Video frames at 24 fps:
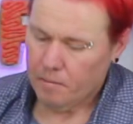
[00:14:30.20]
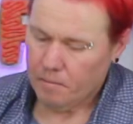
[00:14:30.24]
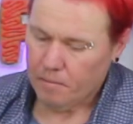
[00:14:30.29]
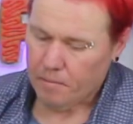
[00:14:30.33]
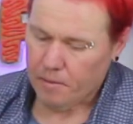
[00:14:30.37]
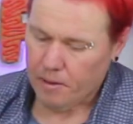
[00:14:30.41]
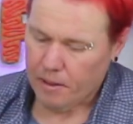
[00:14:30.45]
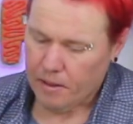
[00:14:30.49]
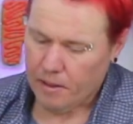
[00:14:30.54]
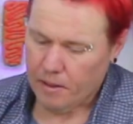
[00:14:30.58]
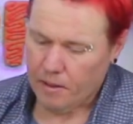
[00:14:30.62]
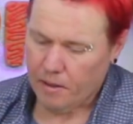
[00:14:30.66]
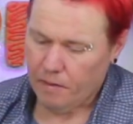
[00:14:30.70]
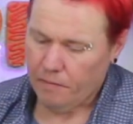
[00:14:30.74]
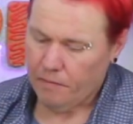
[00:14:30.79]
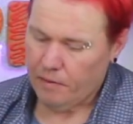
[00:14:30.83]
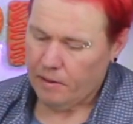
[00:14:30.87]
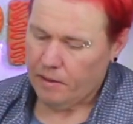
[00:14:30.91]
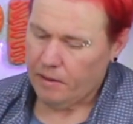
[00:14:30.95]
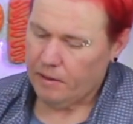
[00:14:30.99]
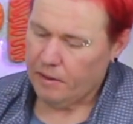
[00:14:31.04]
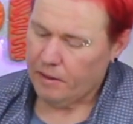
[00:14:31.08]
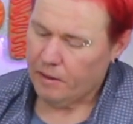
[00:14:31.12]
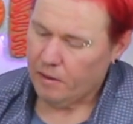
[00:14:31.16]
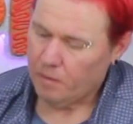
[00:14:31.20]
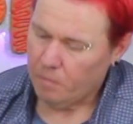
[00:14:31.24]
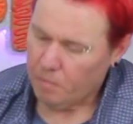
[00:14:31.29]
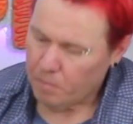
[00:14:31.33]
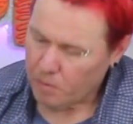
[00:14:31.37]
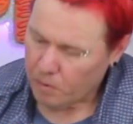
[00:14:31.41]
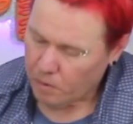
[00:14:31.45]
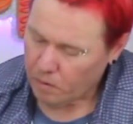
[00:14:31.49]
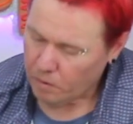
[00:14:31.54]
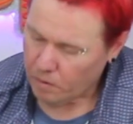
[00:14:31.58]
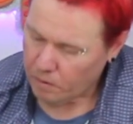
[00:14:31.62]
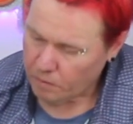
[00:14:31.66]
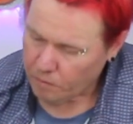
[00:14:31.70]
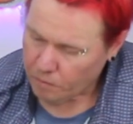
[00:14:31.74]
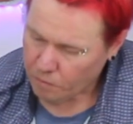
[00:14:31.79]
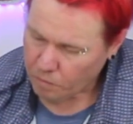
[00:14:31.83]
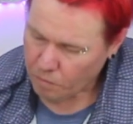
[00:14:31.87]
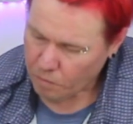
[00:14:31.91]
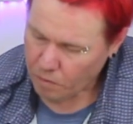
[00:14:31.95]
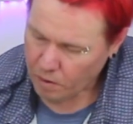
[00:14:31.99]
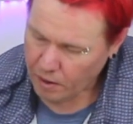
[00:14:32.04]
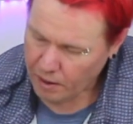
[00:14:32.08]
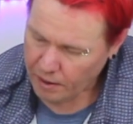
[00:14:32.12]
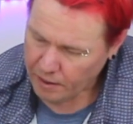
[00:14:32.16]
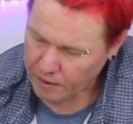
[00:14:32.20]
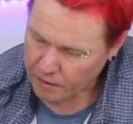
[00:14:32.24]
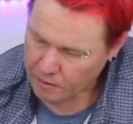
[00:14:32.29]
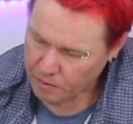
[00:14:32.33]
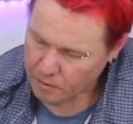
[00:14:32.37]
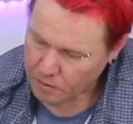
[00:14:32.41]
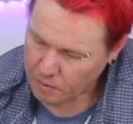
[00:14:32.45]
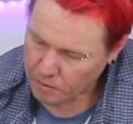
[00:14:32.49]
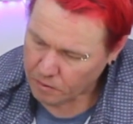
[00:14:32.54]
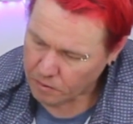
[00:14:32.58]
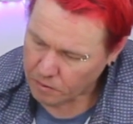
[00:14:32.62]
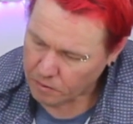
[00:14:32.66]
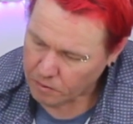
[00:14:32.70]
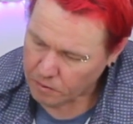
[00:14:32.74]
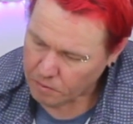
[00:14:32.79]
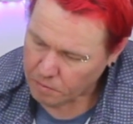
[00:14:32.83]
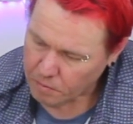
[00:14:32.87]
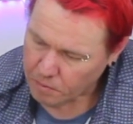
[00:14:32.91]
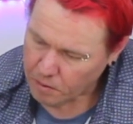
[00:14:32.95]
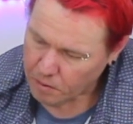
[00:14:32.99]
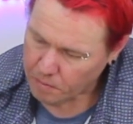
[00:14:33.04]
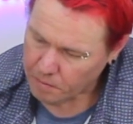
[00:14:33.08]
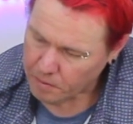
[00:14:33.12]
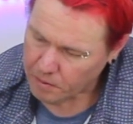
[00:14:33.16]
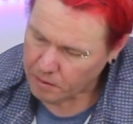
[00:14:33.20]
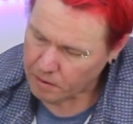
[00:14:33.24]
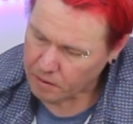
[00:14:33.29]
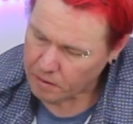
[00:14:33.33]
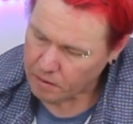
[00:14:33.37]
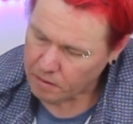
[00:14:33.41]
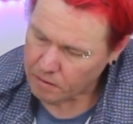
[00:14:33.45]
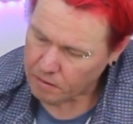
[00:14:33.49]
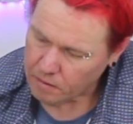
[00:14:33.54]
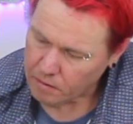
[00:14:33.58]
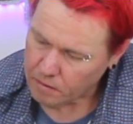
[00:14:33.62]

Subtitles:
breaking up a little ball of white to pop in,